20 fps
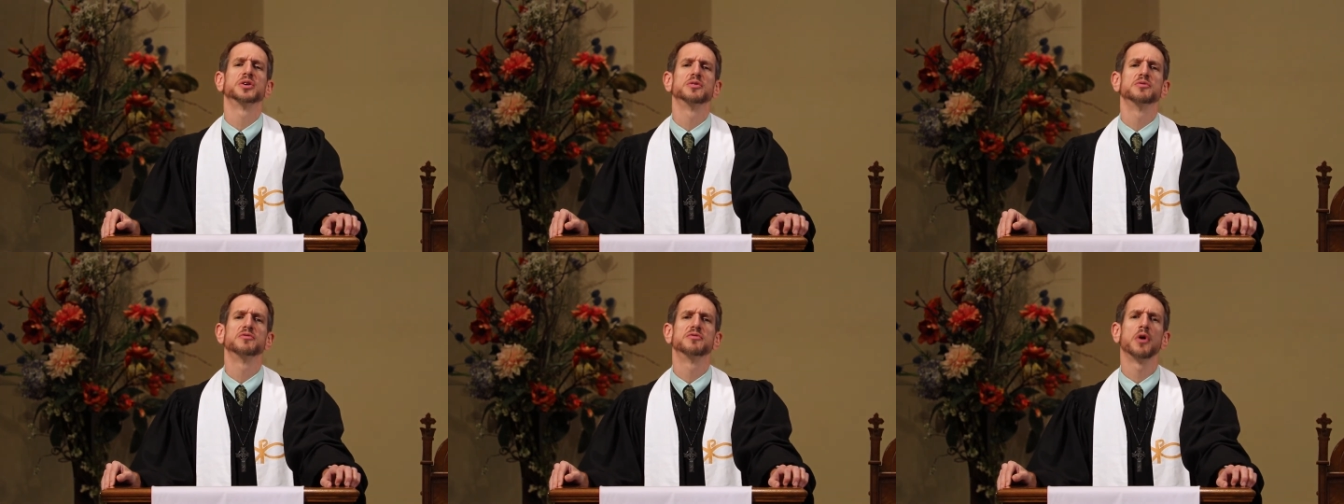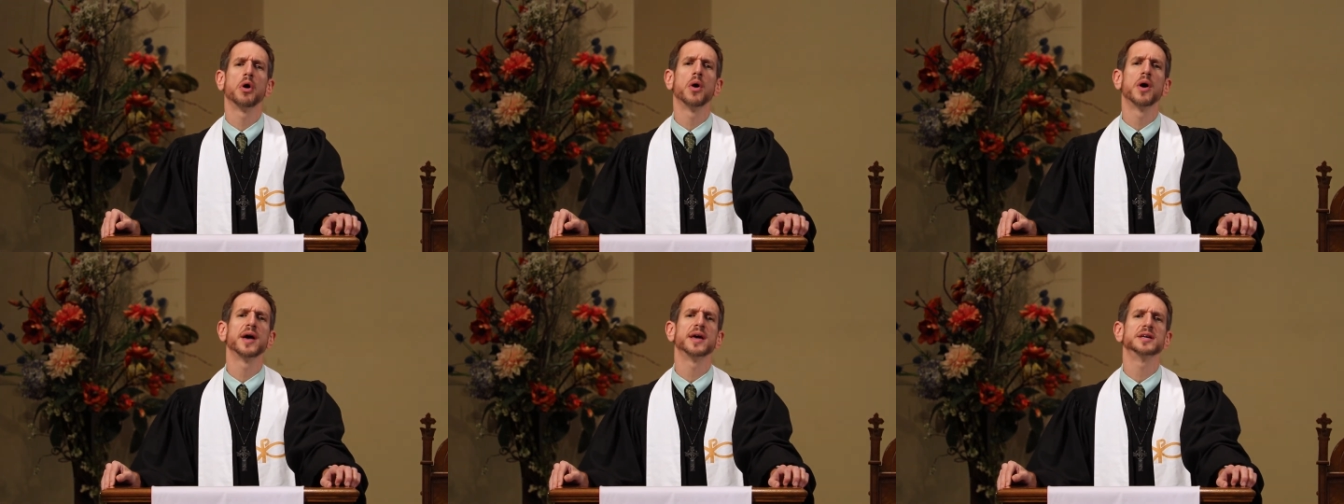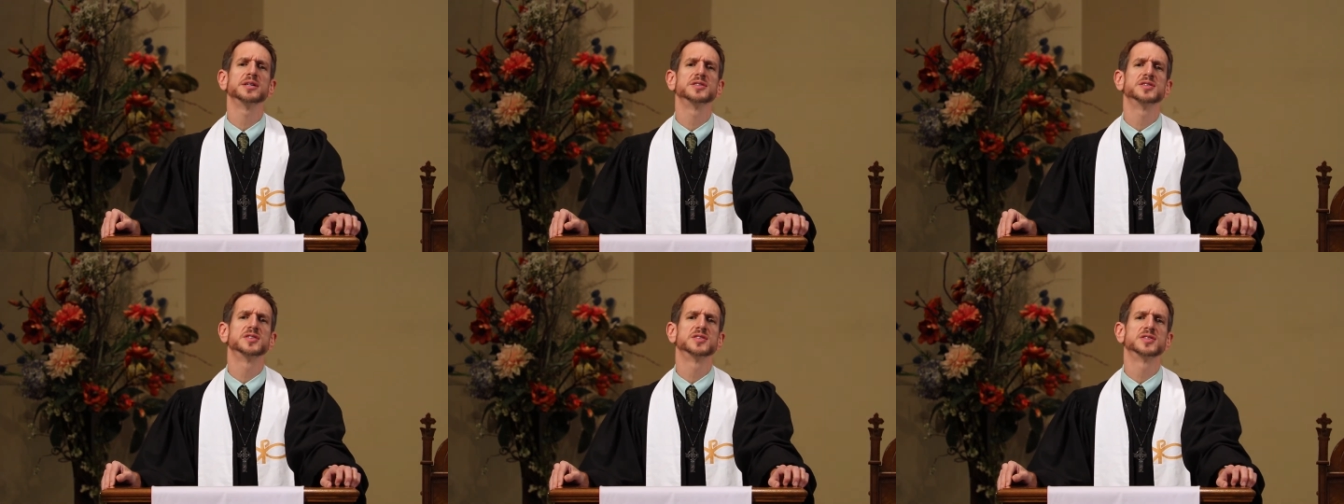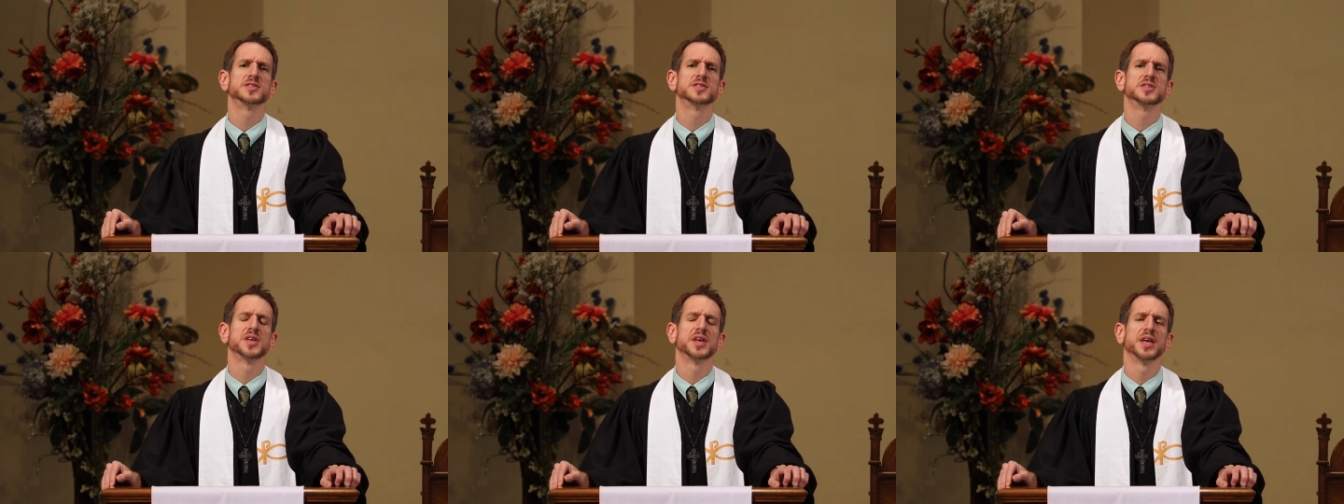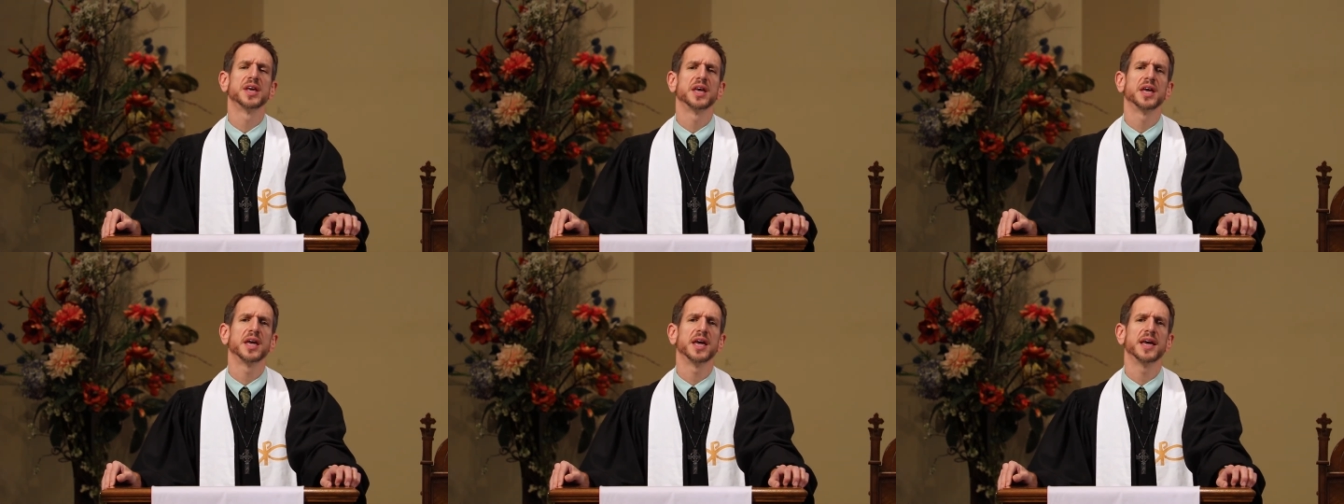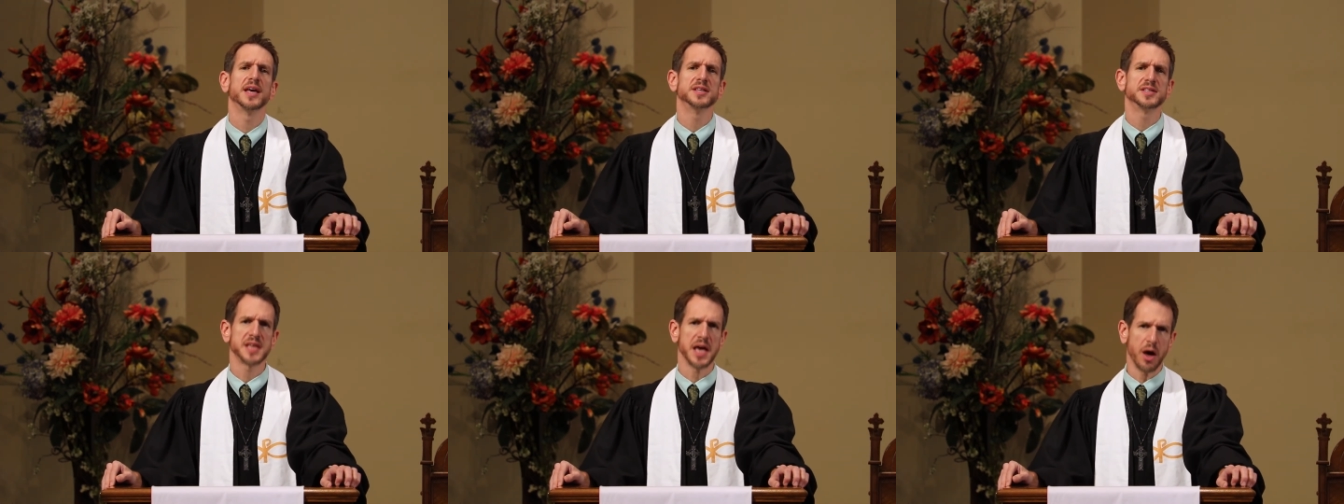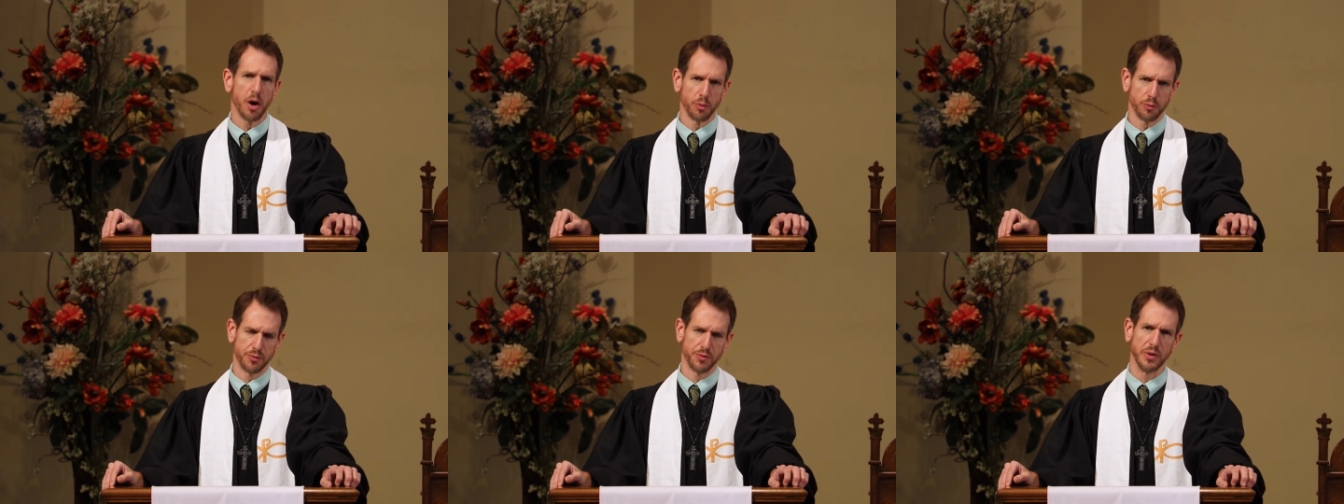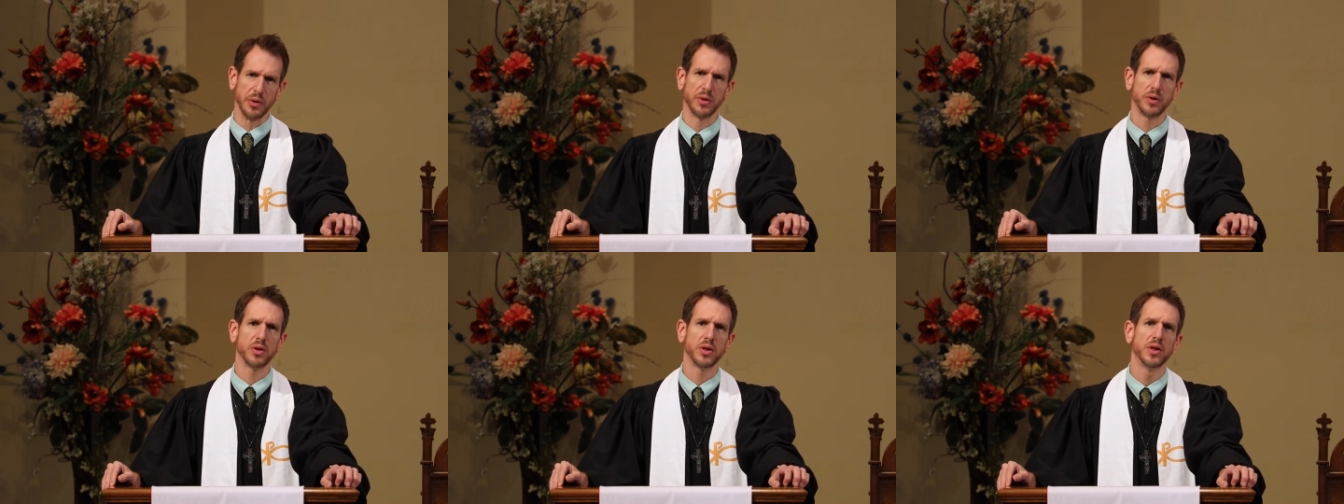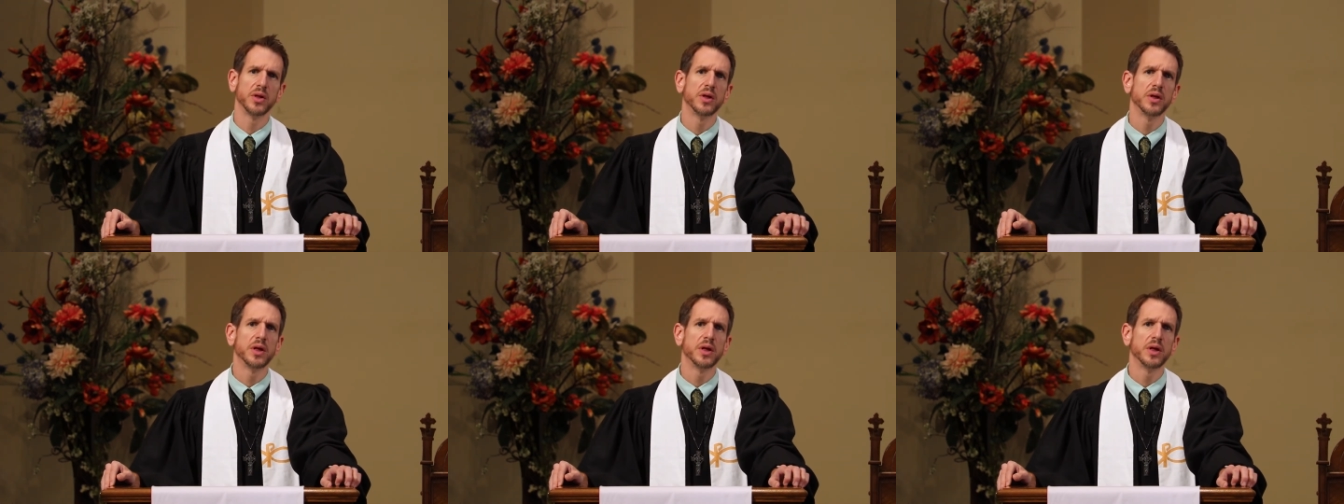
voice is helpful